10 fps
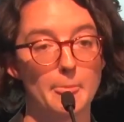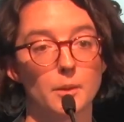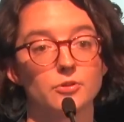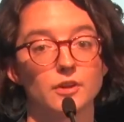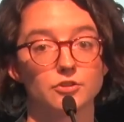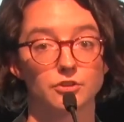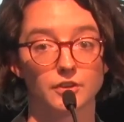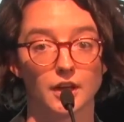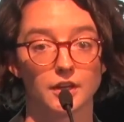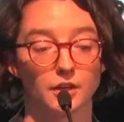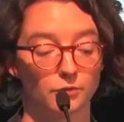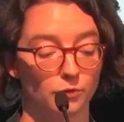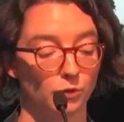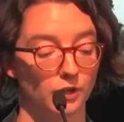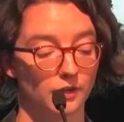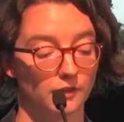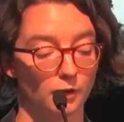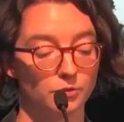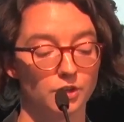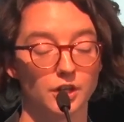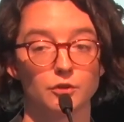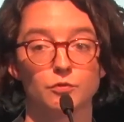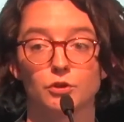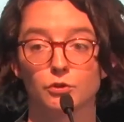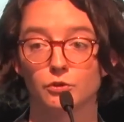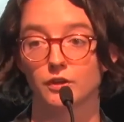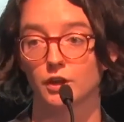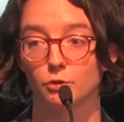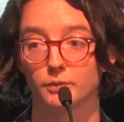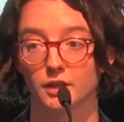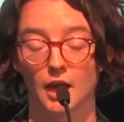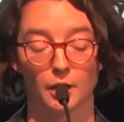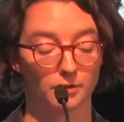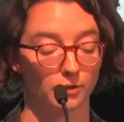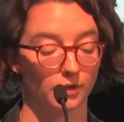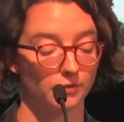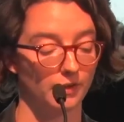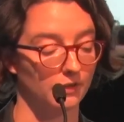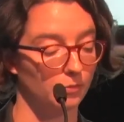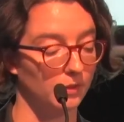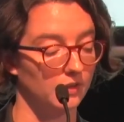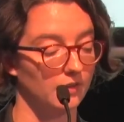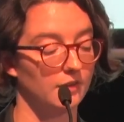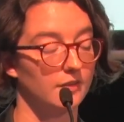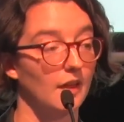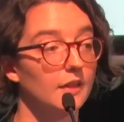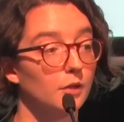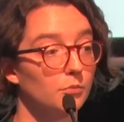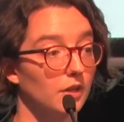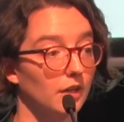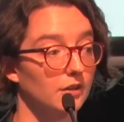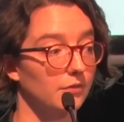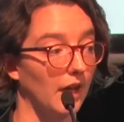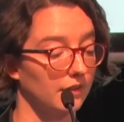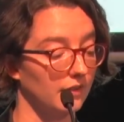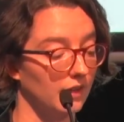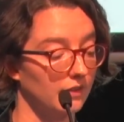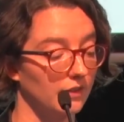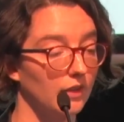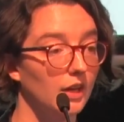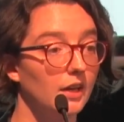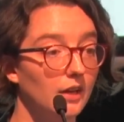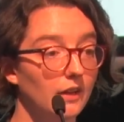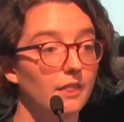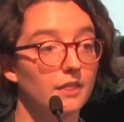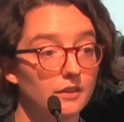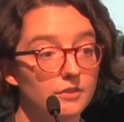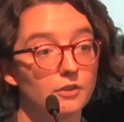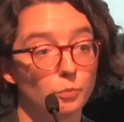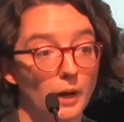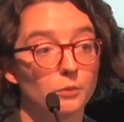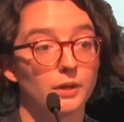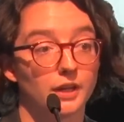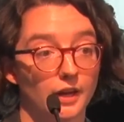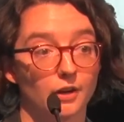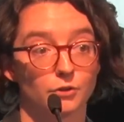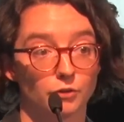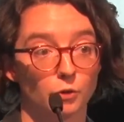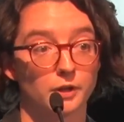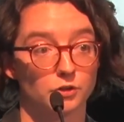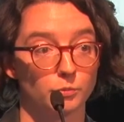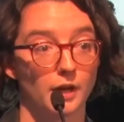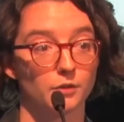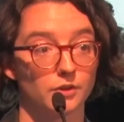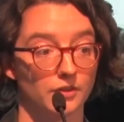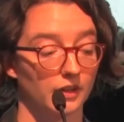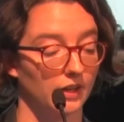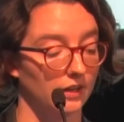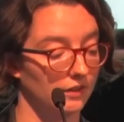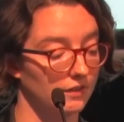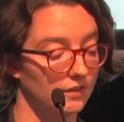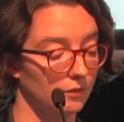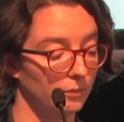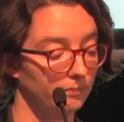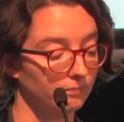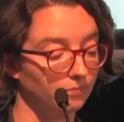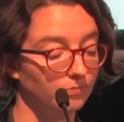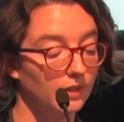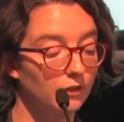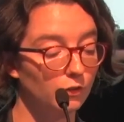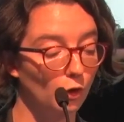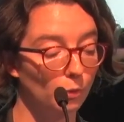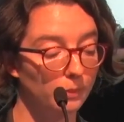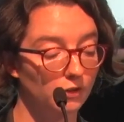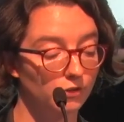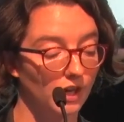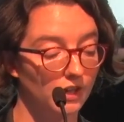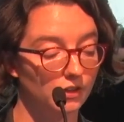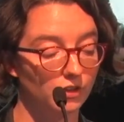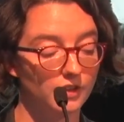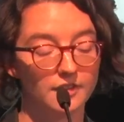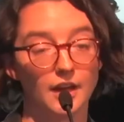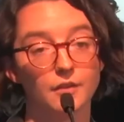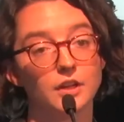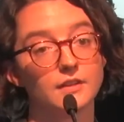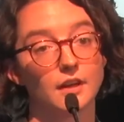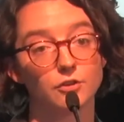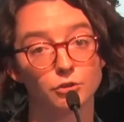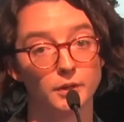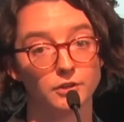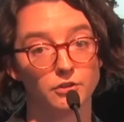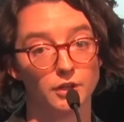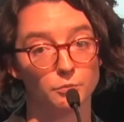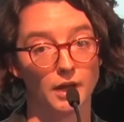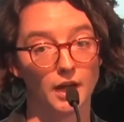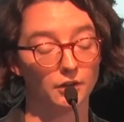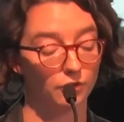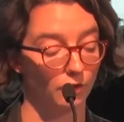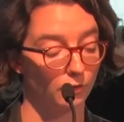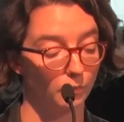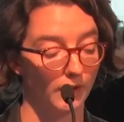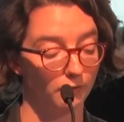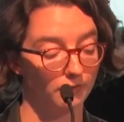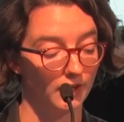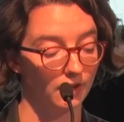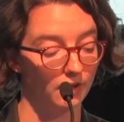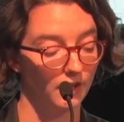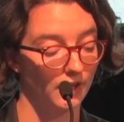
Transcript: such as cutting food consumption, reducing human capital investments, and selling productive assets. This is why we care so much about resilience. These coping strategies have a detrimental impact on welfare